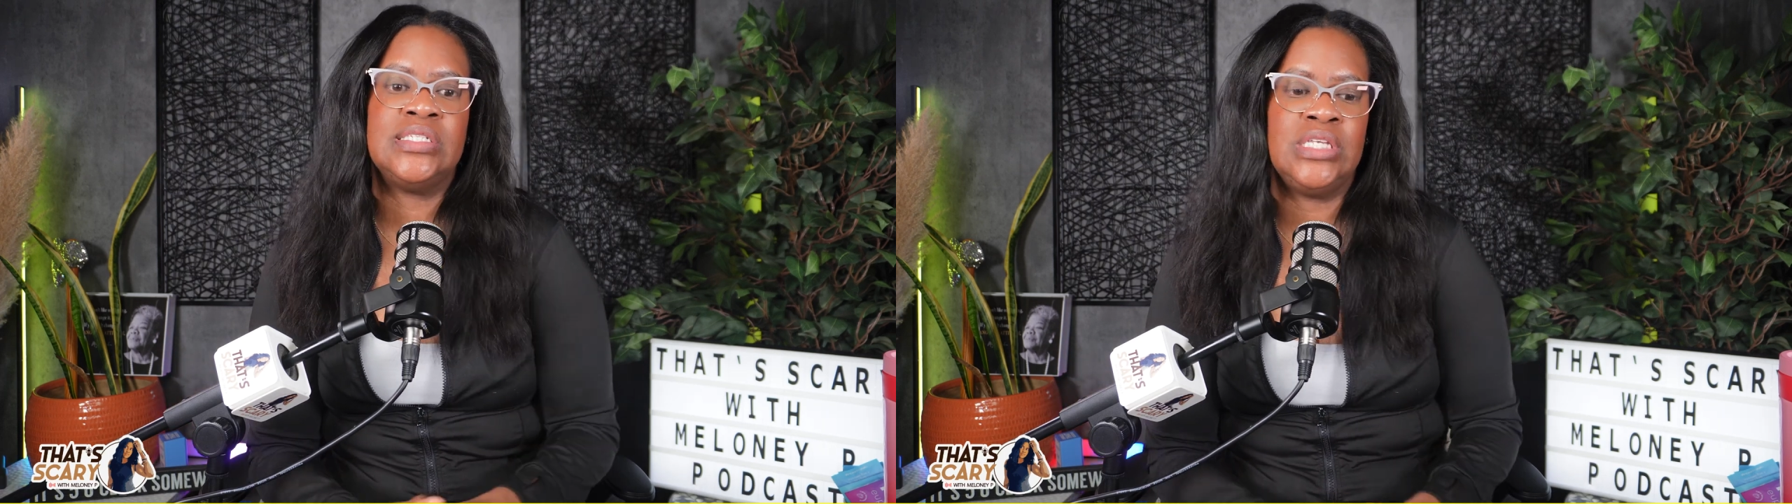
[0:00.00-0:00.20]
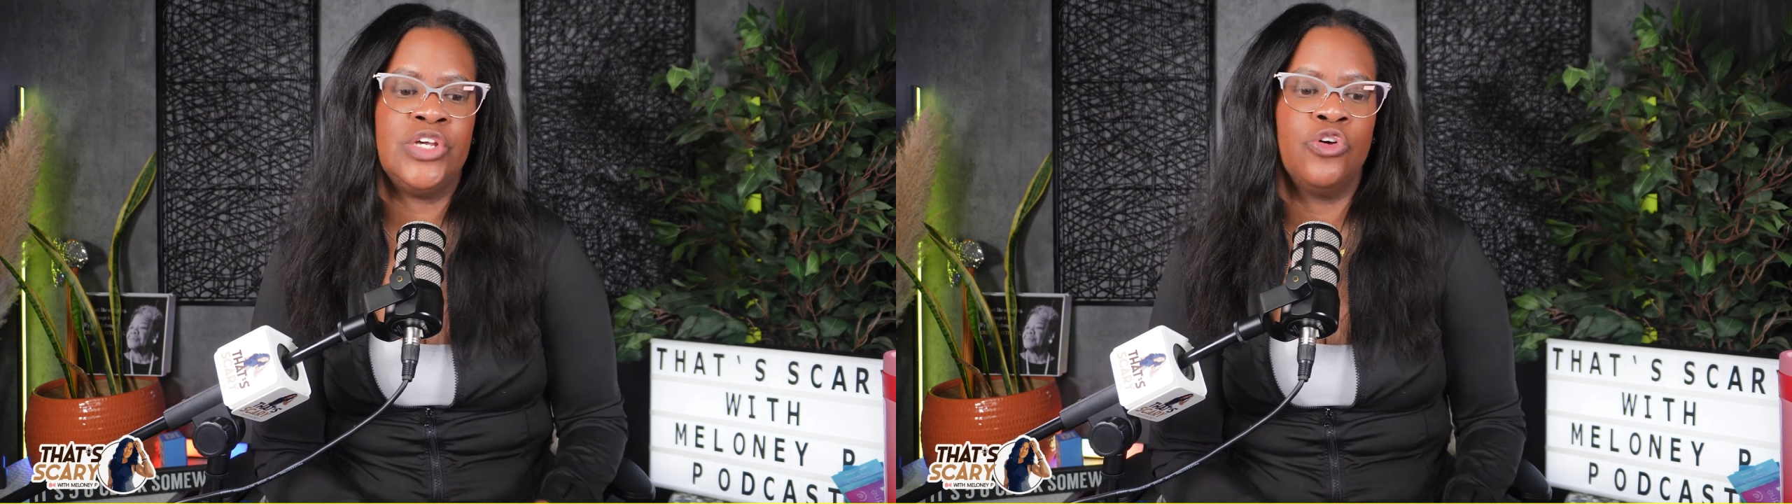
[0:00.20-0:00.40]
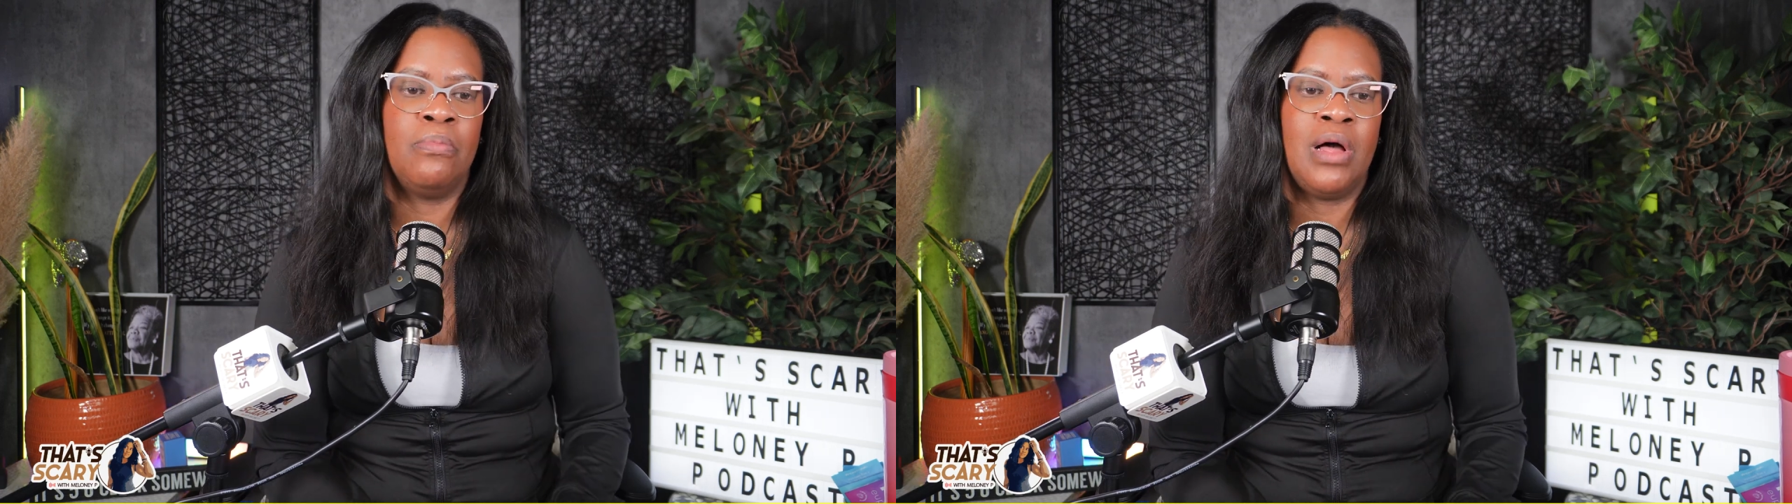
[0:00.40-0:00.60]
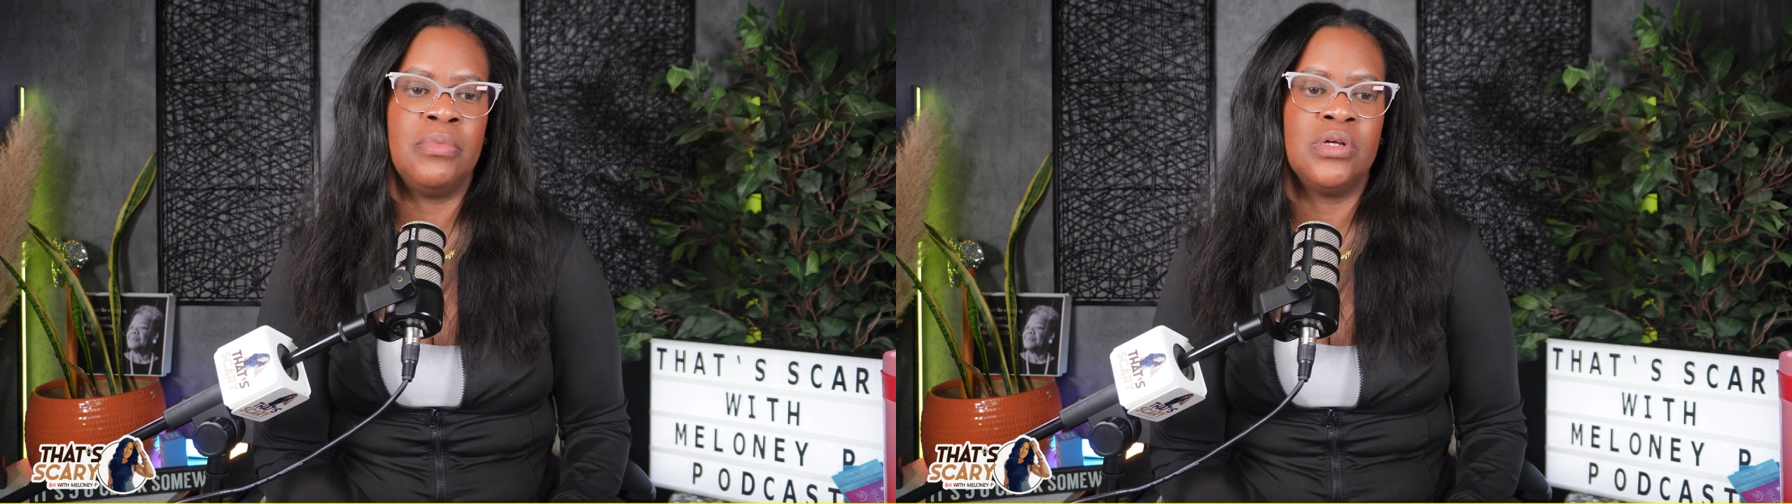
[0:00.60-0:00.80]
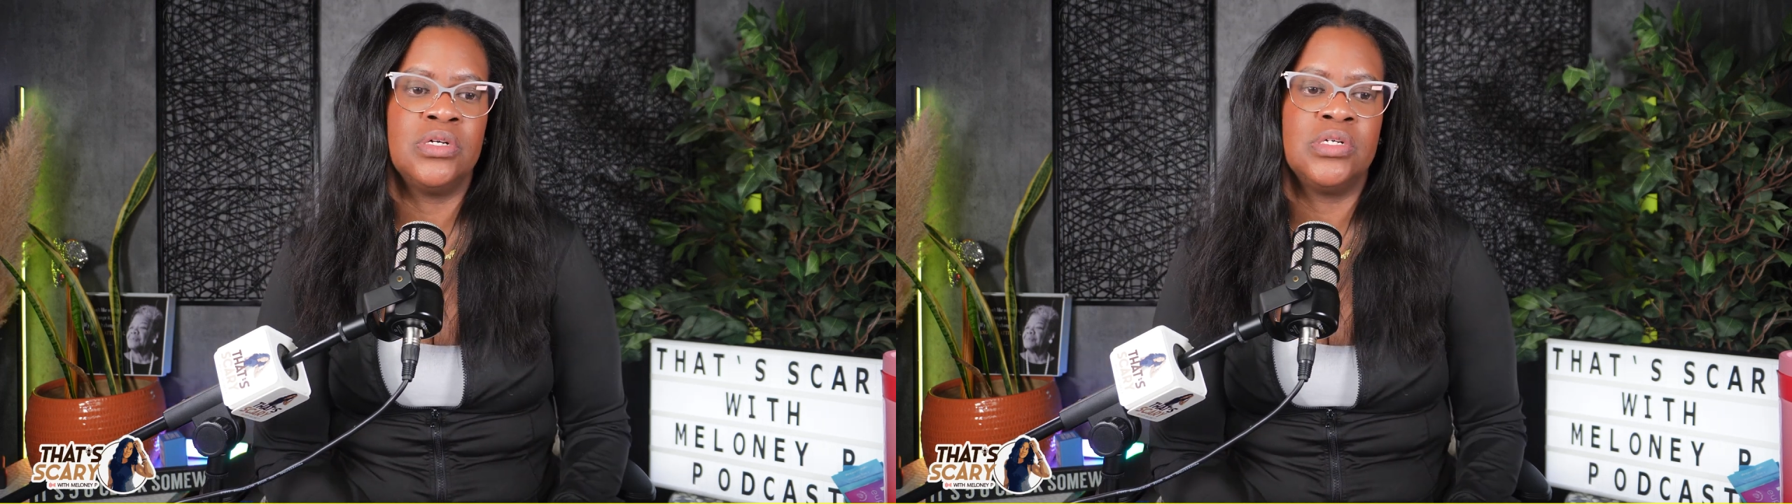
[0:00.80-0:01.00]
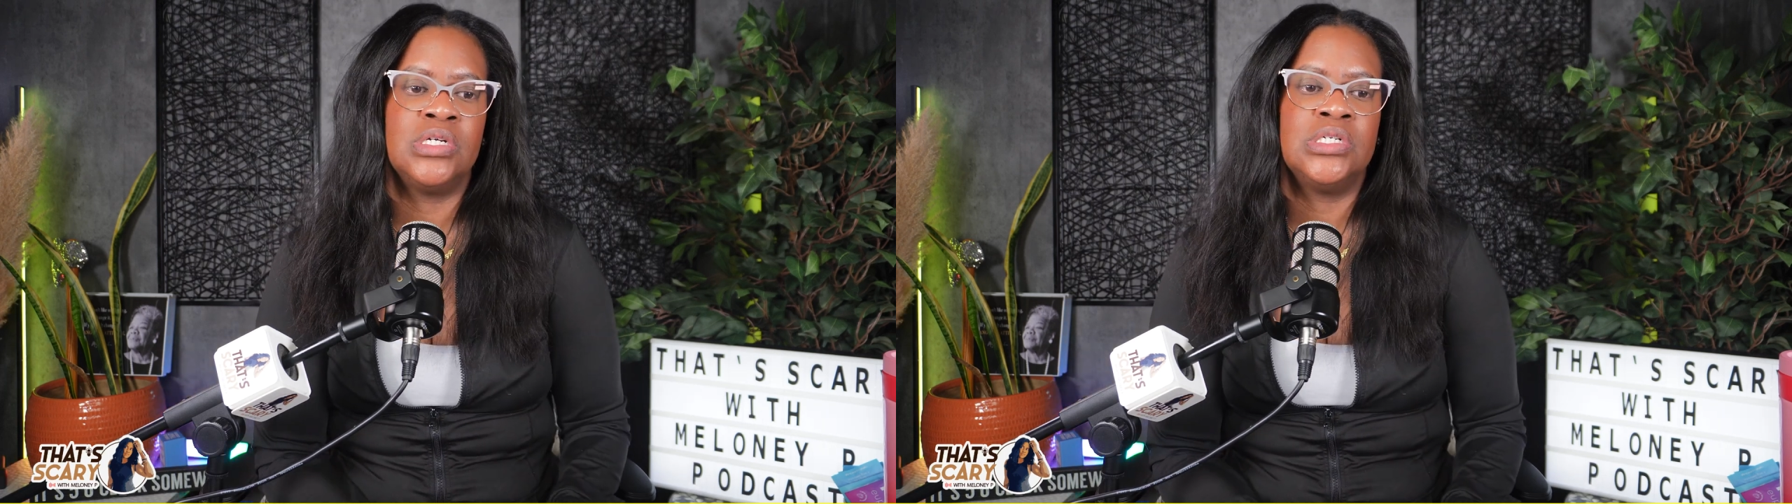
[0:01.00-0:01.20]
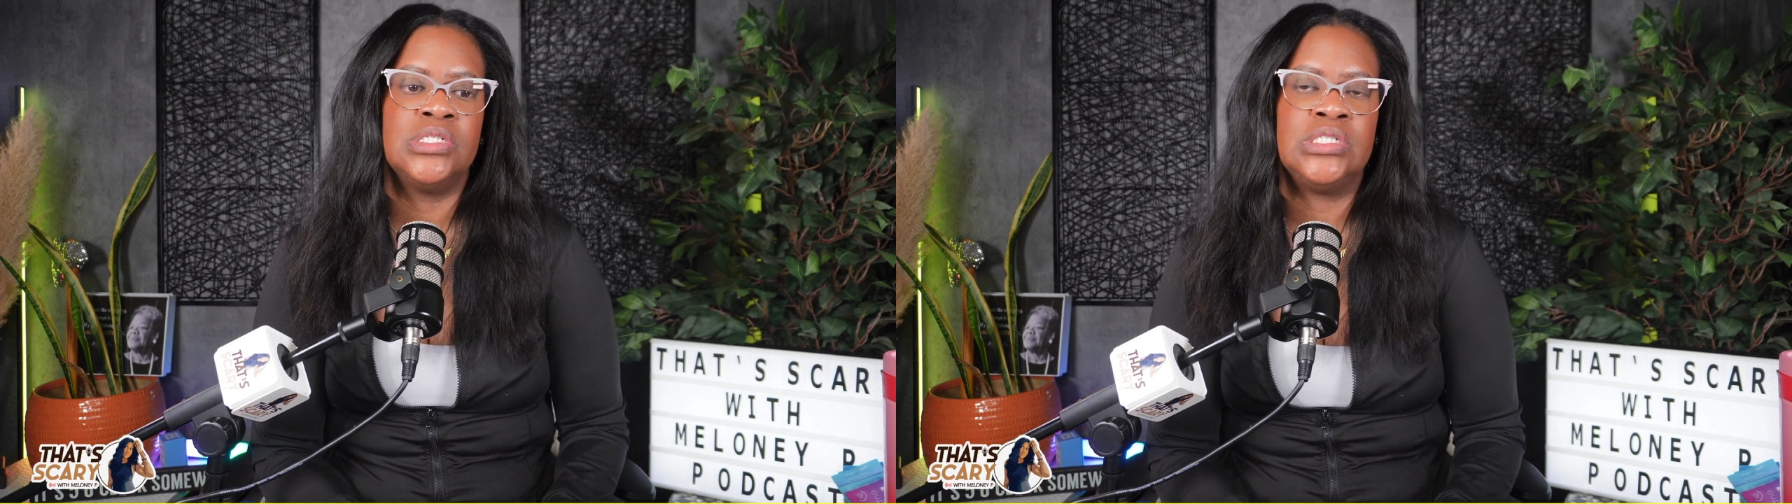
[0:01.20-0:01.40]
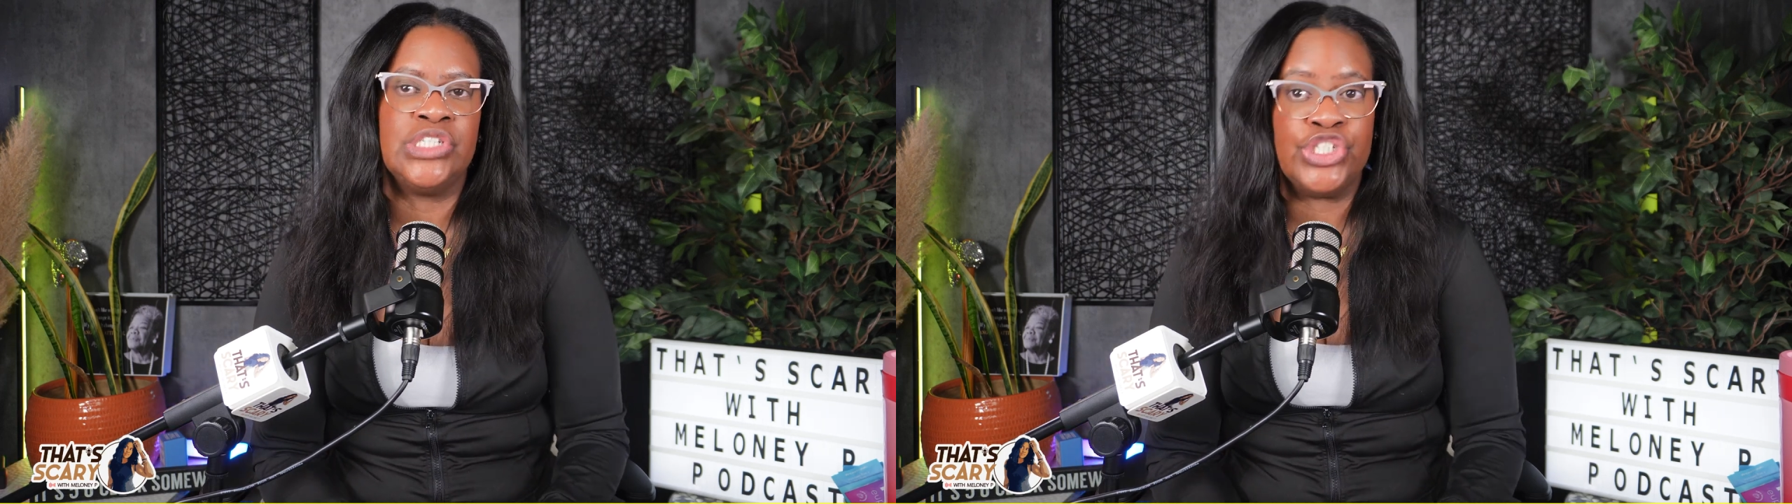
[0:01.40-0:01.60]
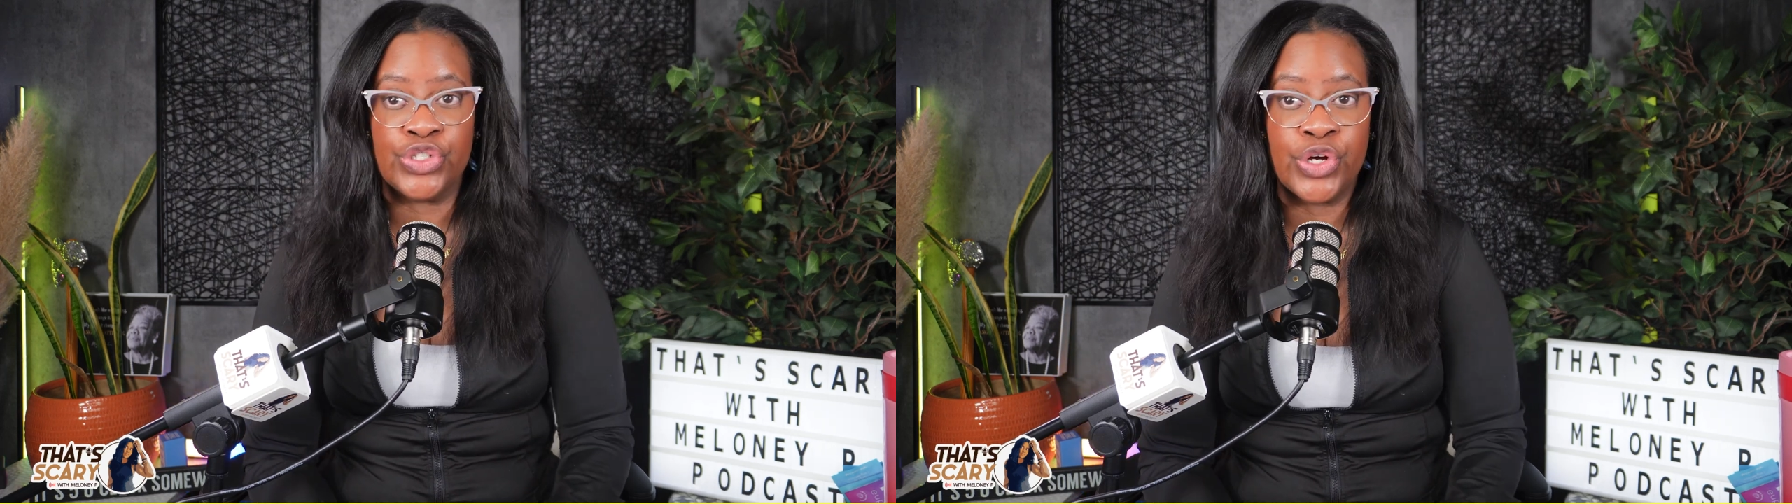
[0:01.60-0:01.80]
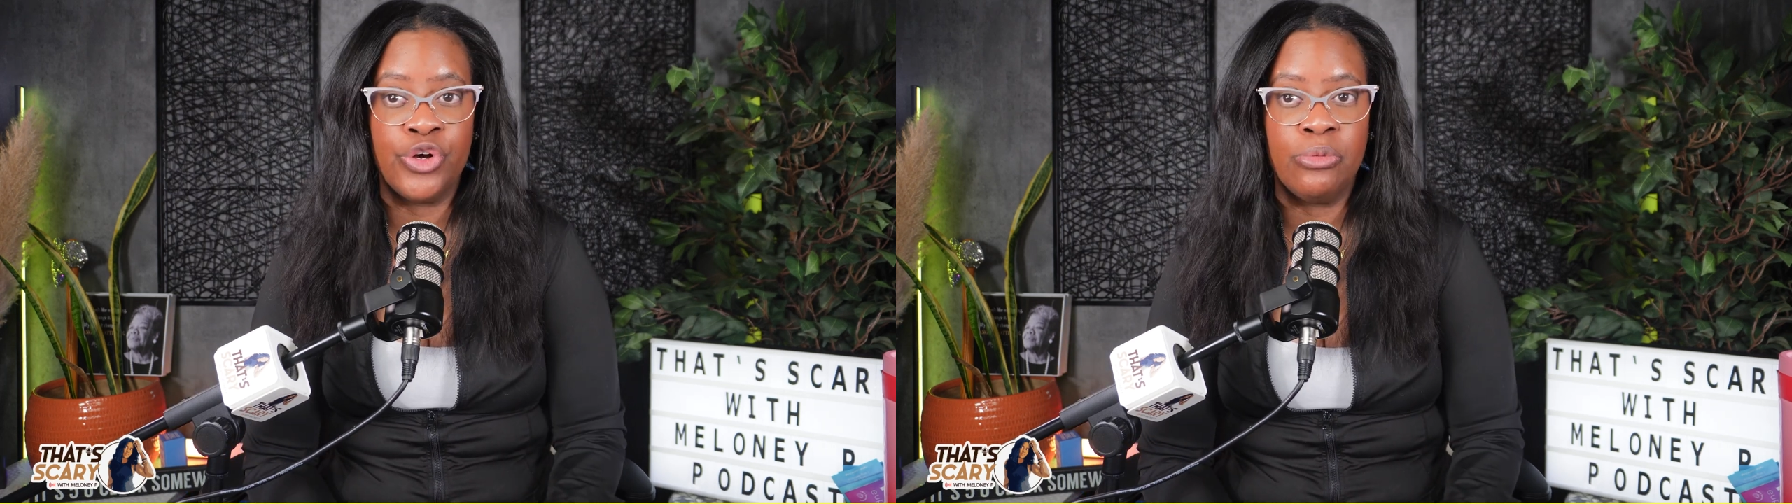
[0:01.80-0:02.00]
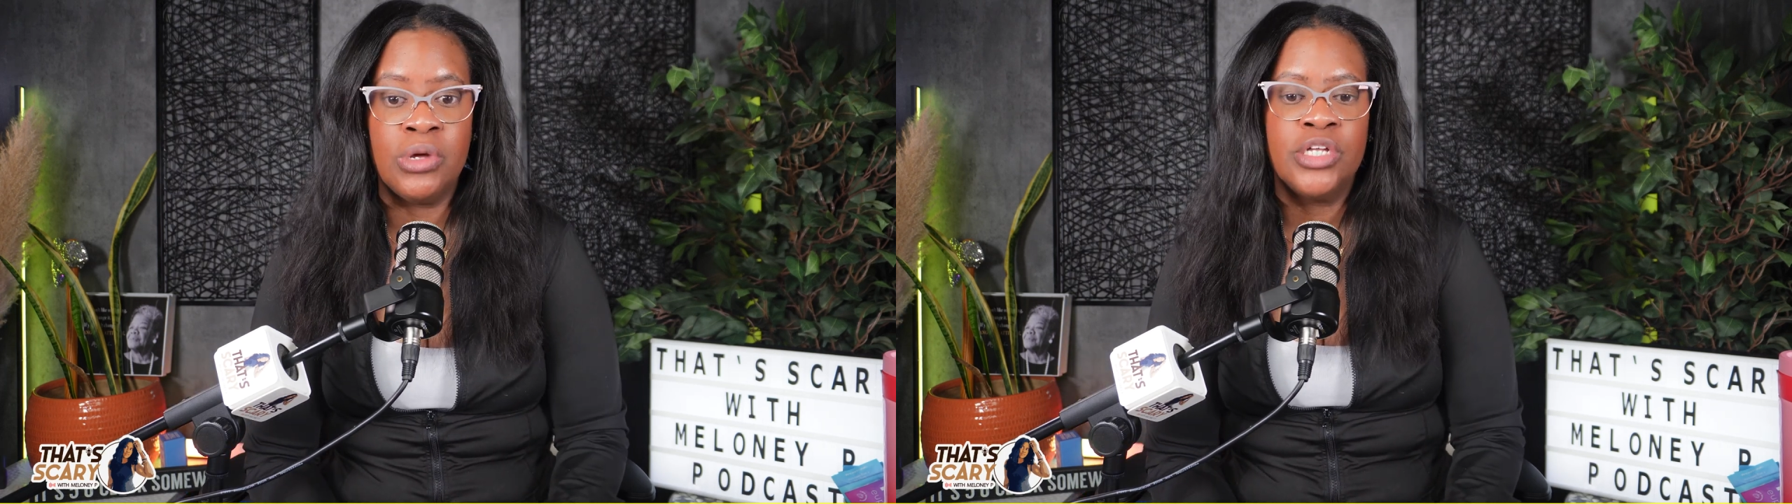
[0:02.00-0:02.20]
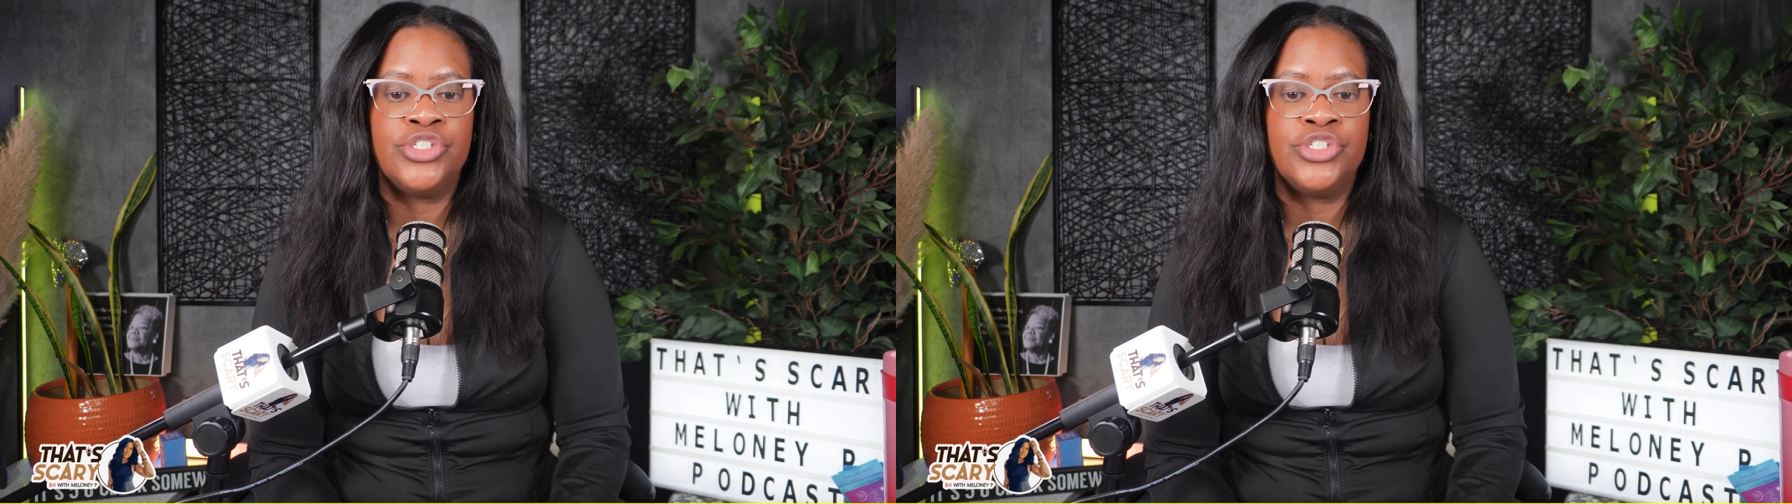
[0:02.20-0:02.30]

single mama syndrome,